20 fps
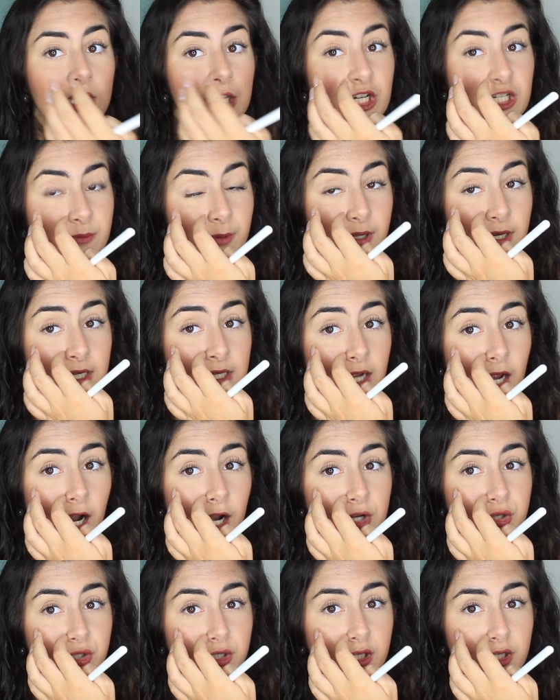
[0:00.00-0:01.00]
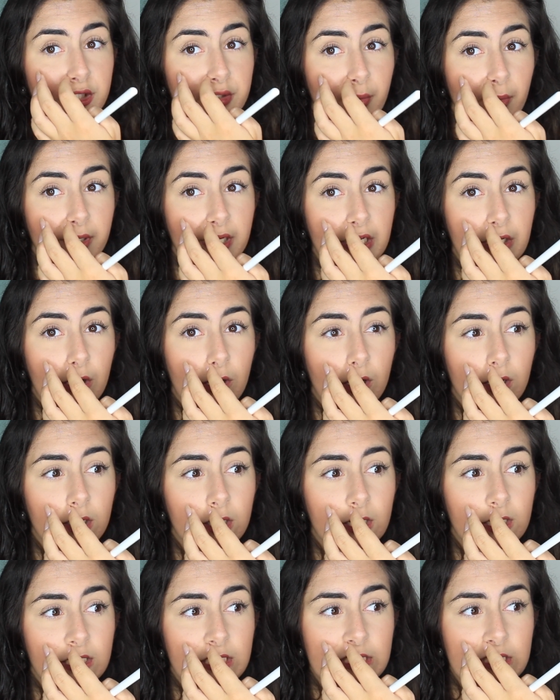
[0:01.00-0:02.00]
you're spending
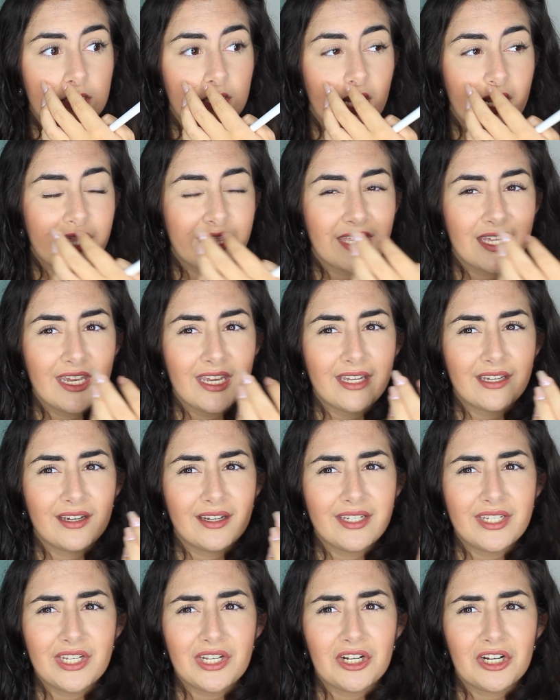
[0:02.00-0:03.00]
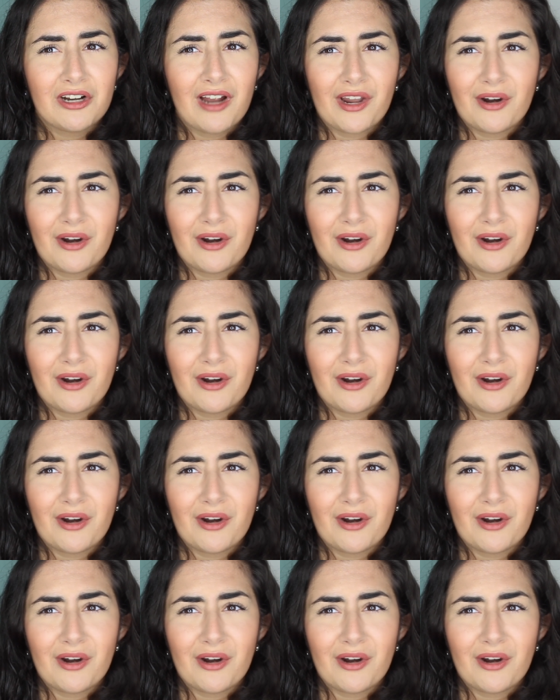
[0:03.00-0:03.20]
$120, I think, a year.